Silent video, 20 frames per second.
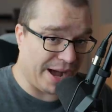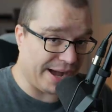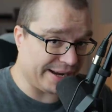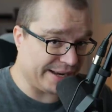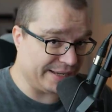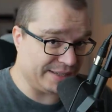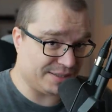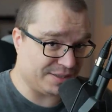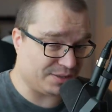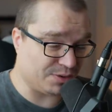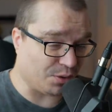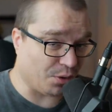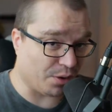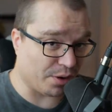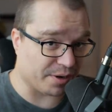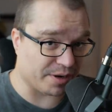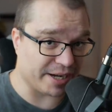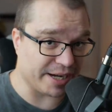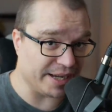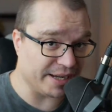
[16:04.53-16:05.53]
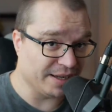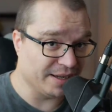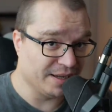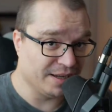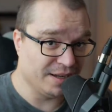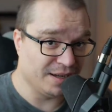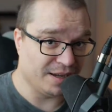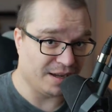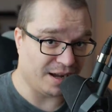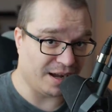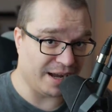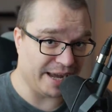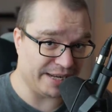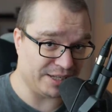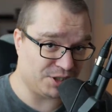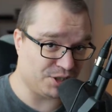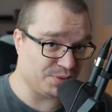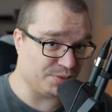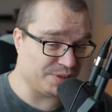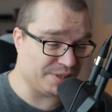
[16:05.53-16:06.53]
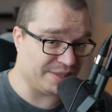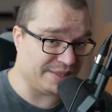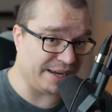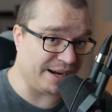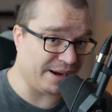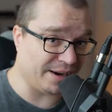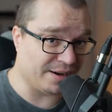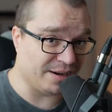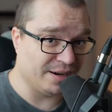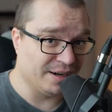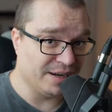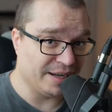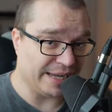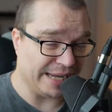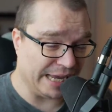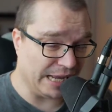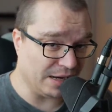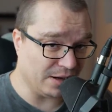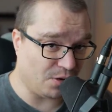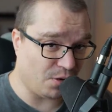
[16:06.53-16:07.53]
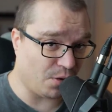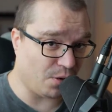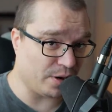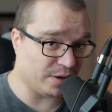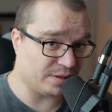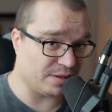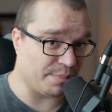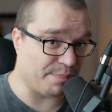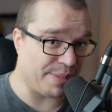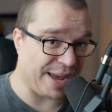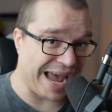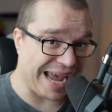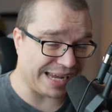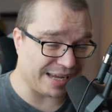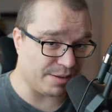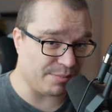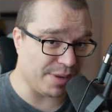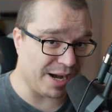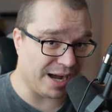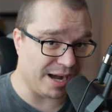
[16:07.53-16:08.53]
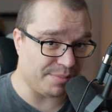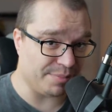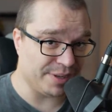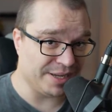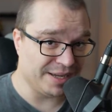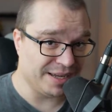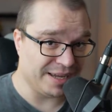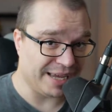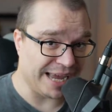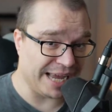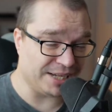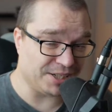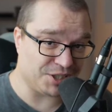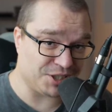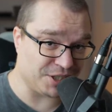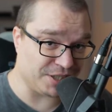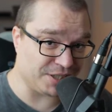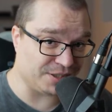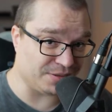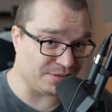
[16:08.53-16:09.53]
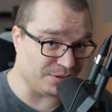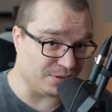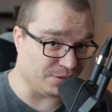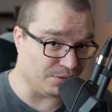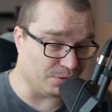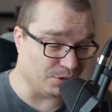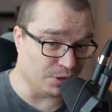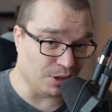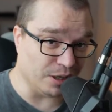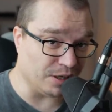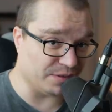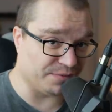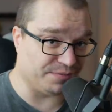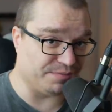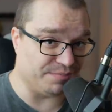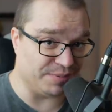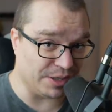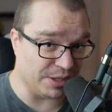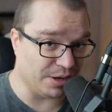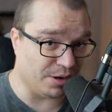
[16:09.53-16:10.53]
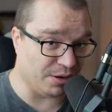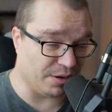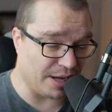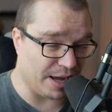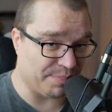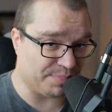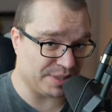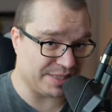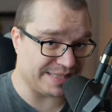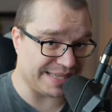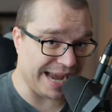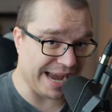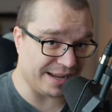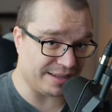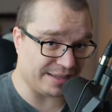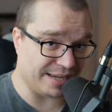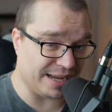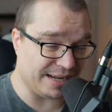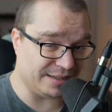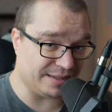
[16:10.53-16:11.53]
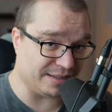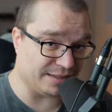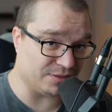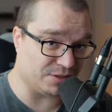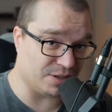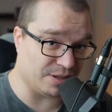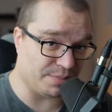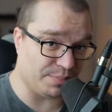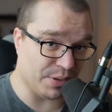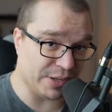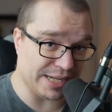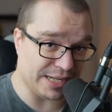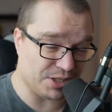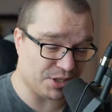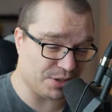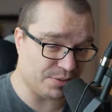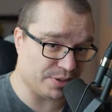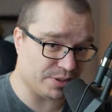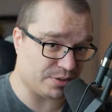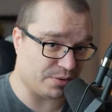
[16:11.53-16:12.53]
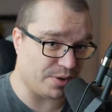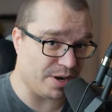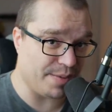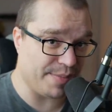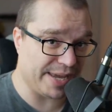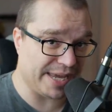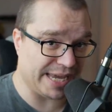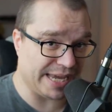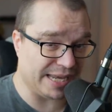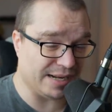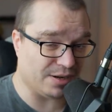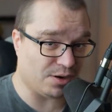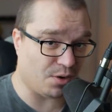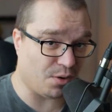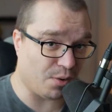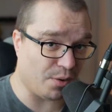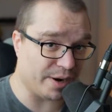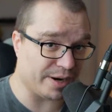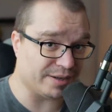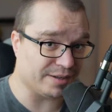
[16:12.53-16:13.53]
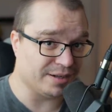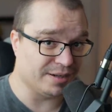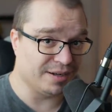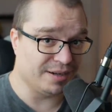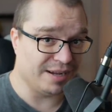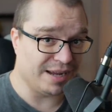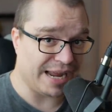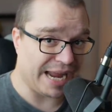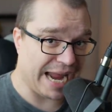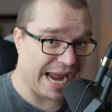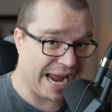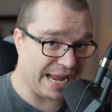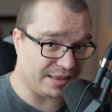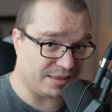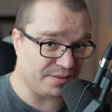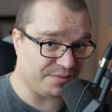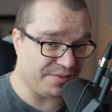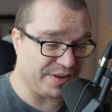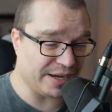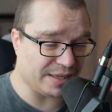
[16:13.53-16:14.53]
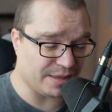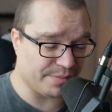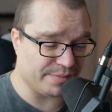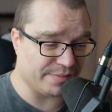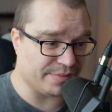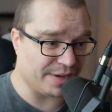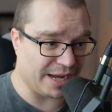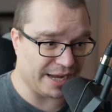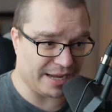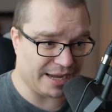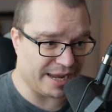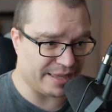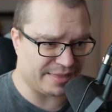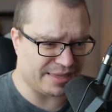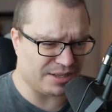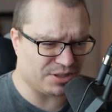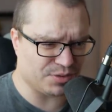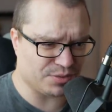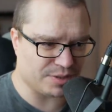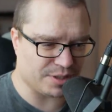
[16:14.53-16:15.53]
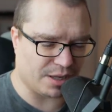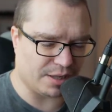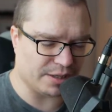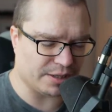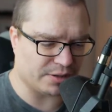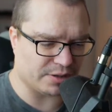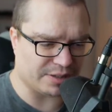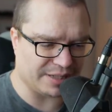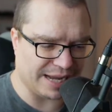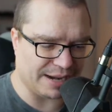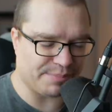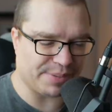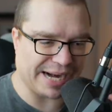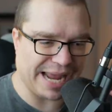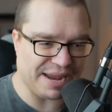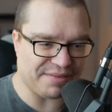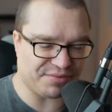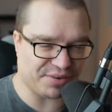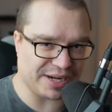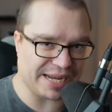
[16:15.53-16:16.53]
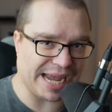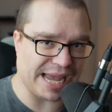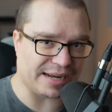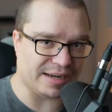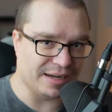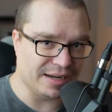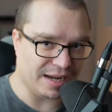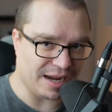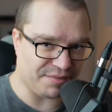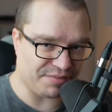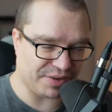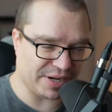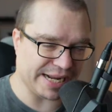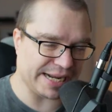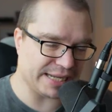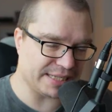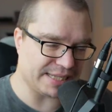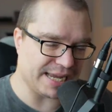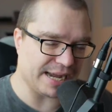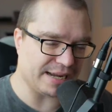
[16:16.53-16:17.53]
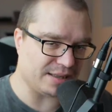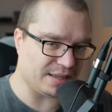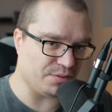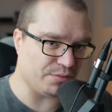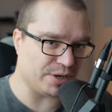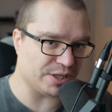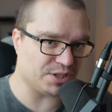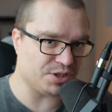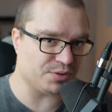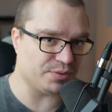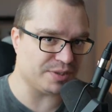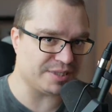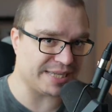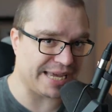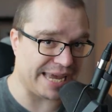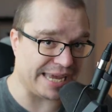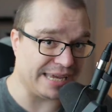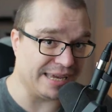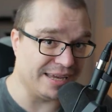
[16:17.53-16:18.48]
his story, and she was there in the court to back him up, and she looked, you know, upset, and to the point that she was screaming in court at the victim. I think she was calling her a liar, but I forget exactly what she was saying.